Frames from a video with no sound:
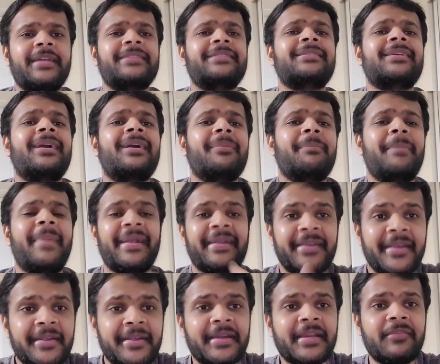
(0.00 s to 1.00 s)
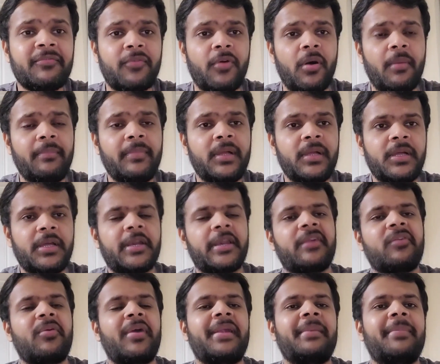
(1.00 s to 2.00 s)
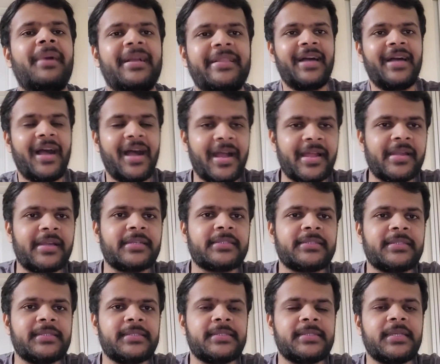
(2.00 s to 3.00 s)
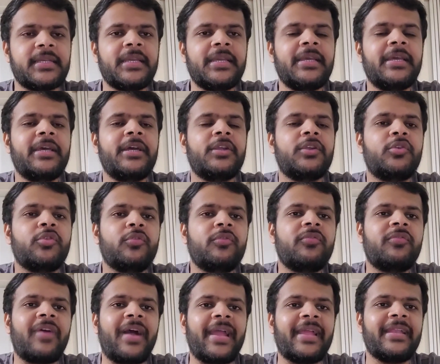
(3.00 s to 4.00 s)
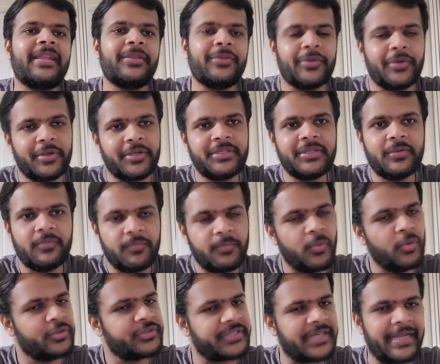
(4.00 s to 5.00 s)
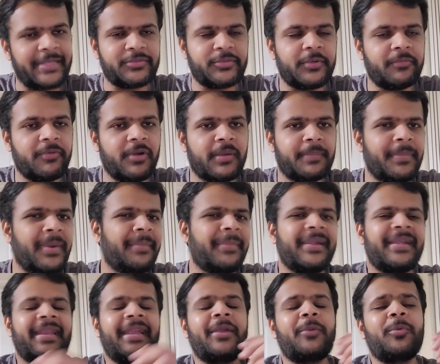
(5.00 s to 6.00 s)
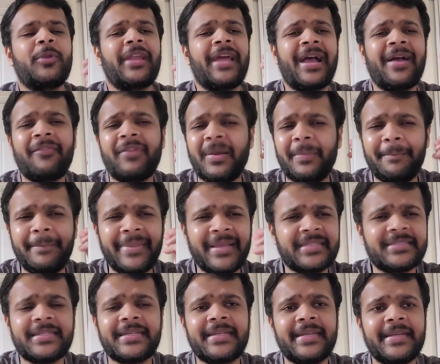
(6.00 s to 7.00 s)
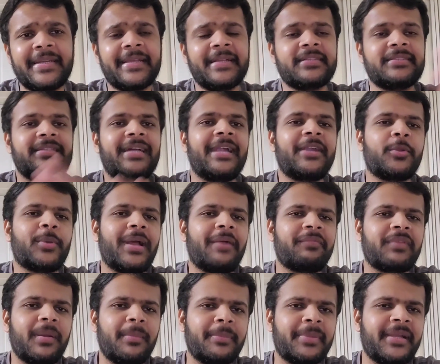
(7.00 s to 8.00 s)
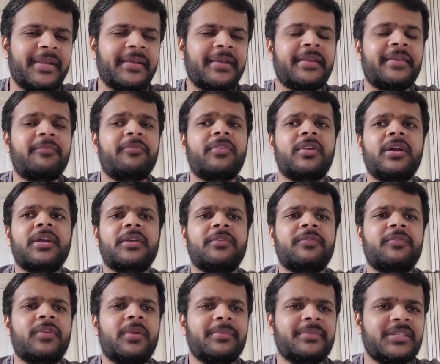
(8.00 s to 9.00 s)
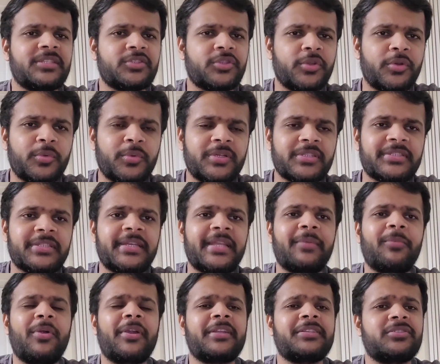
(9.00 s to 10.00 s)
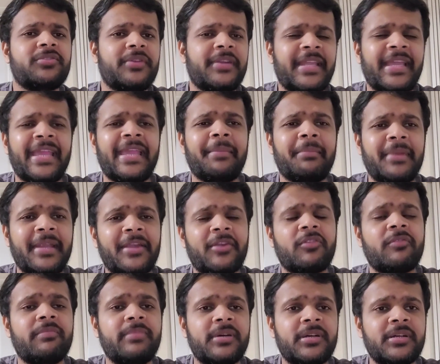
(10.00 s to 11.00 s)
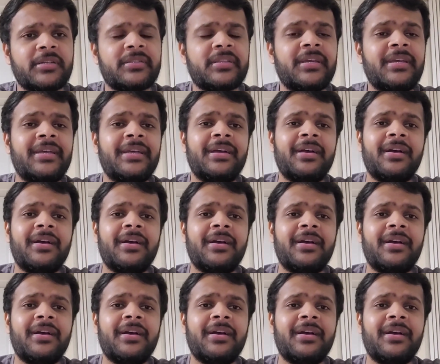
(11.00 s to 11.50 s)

it's a mandatory form required the IRCC to file your postgraduate work permit. It would have a basic details that you have completed from this university, what is your name, date of birth,